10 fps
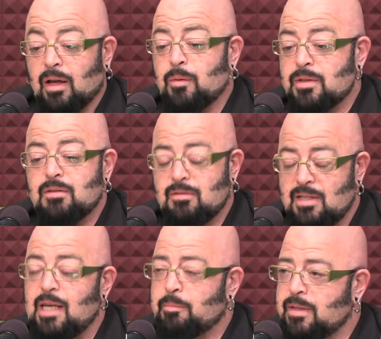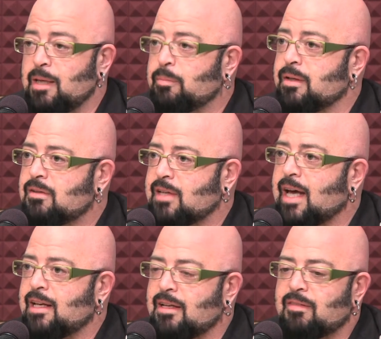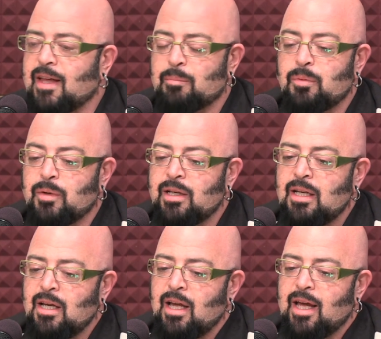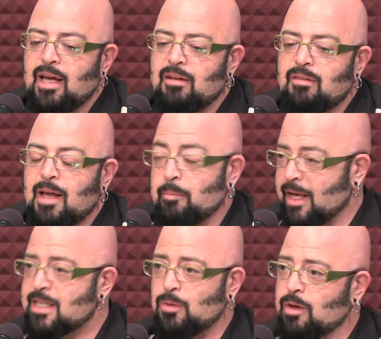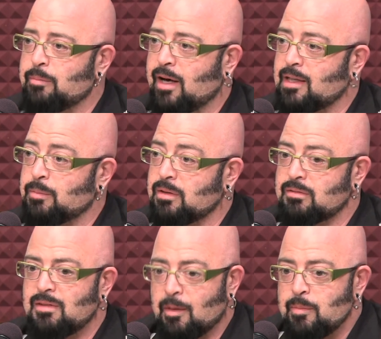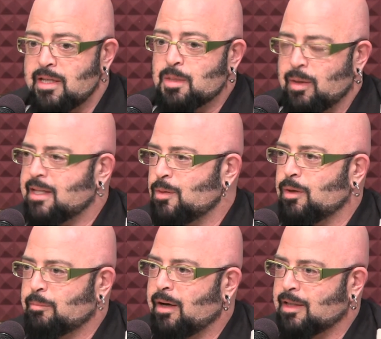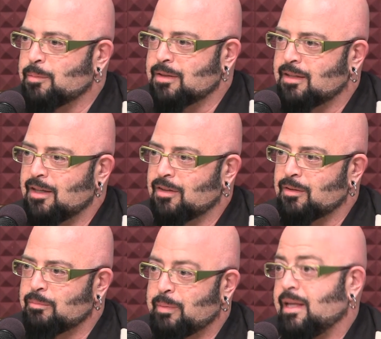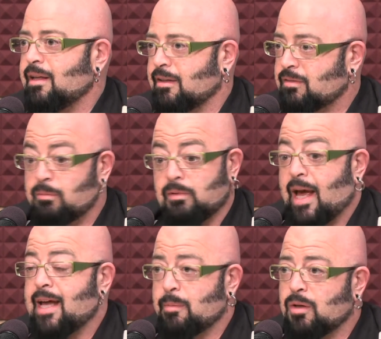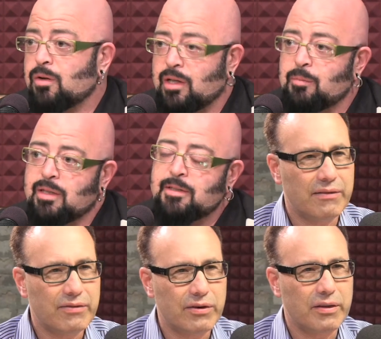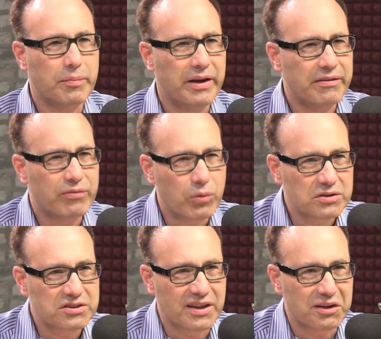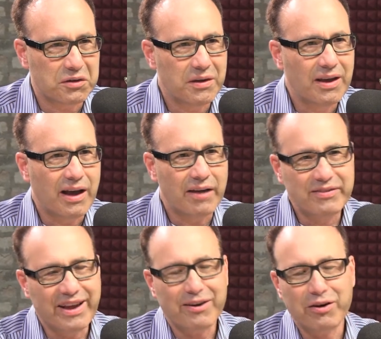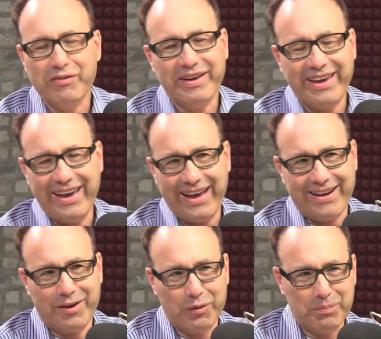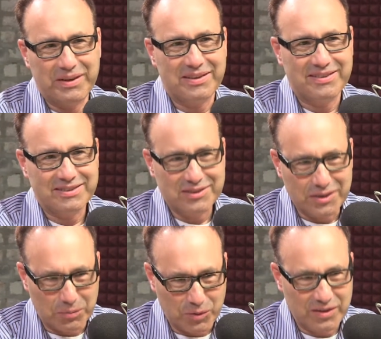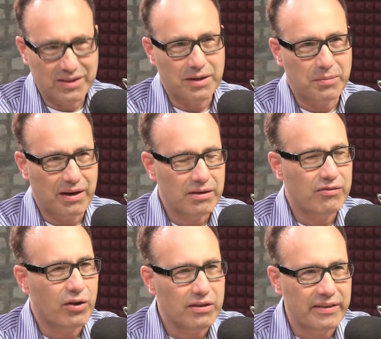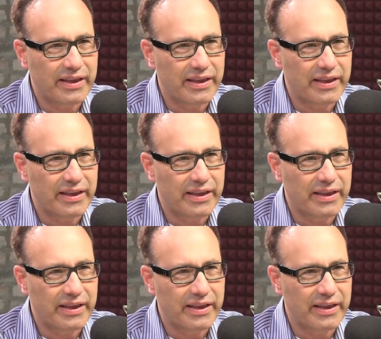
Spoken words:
I was deep inside it at that point. And that makes you unbondable. Numbness makes you unbondable to other beings, animal or human. heard of the Betty Ford Center. Yeah. I've not heard of a cat helping someone come out of all of